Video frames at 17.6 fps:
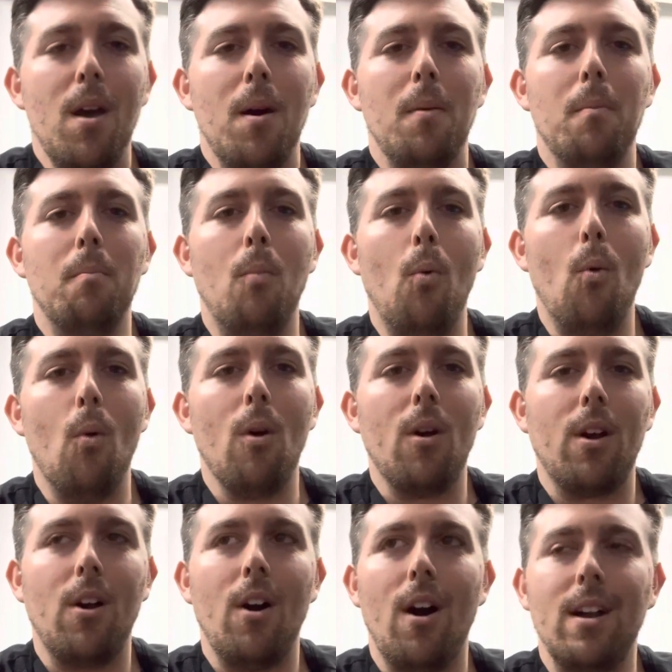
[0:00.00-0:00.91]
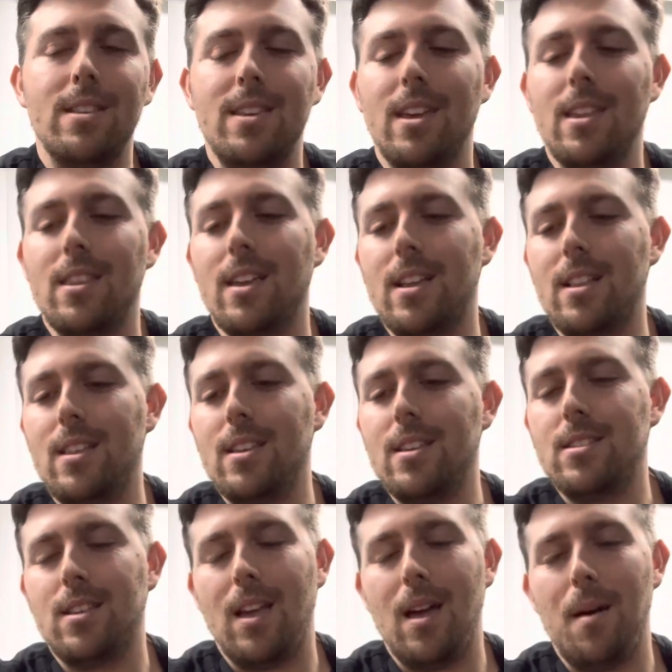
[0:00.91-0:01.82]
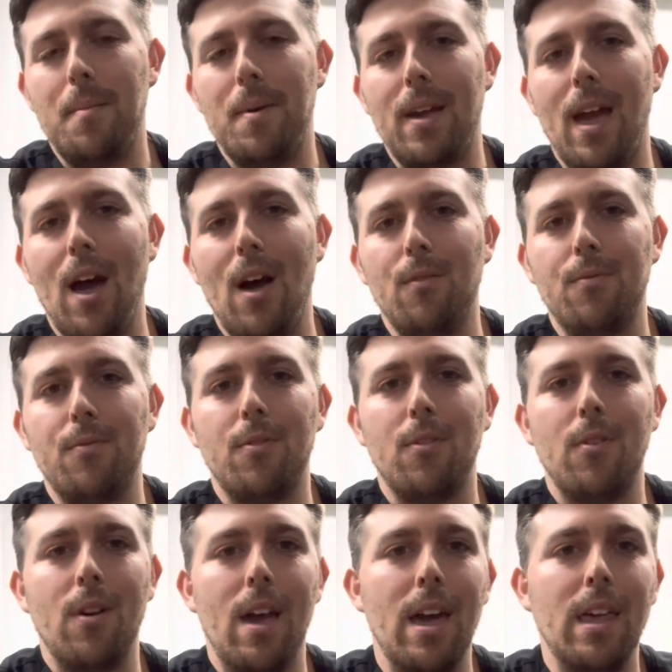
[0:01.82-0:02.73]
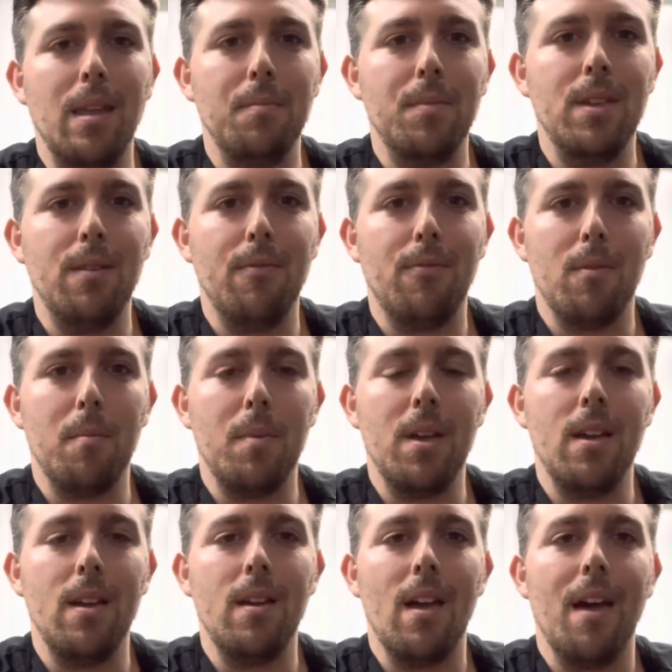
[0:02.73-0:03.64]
More content like this coming out for NMD for me